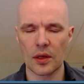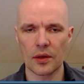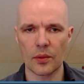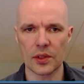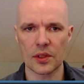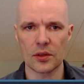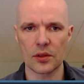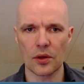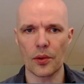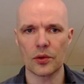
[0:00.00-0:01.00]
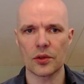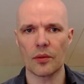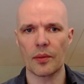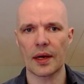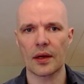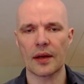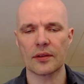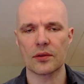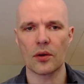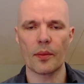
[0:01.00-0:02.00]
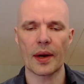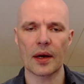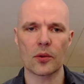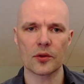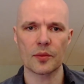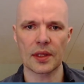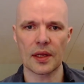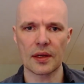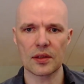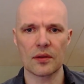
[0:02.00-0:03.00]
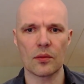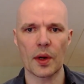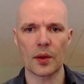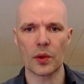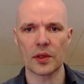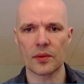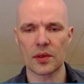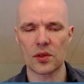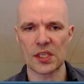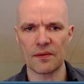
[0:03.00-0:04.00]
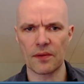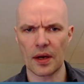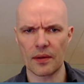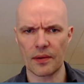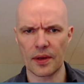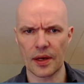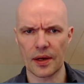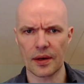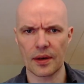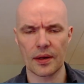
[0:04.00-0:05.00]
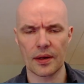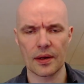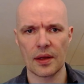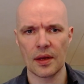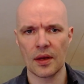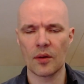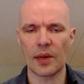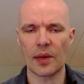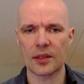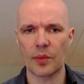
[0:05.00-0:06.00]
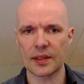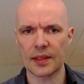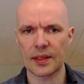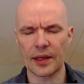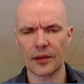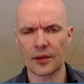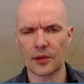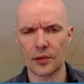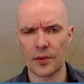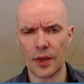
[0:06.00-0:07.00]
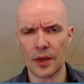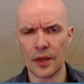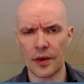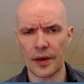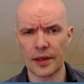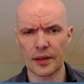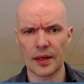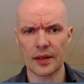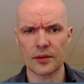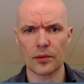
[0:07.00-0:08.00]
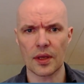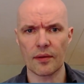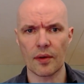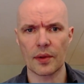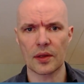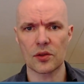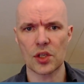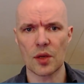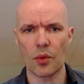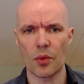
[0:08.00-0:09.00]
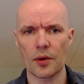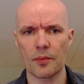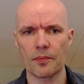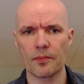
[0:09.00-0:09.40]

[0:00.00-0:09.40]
which is no good. So black has to go backwards, but then white wins with g5 here. Black's basically in a zugzwang here and has to give up that g-pawn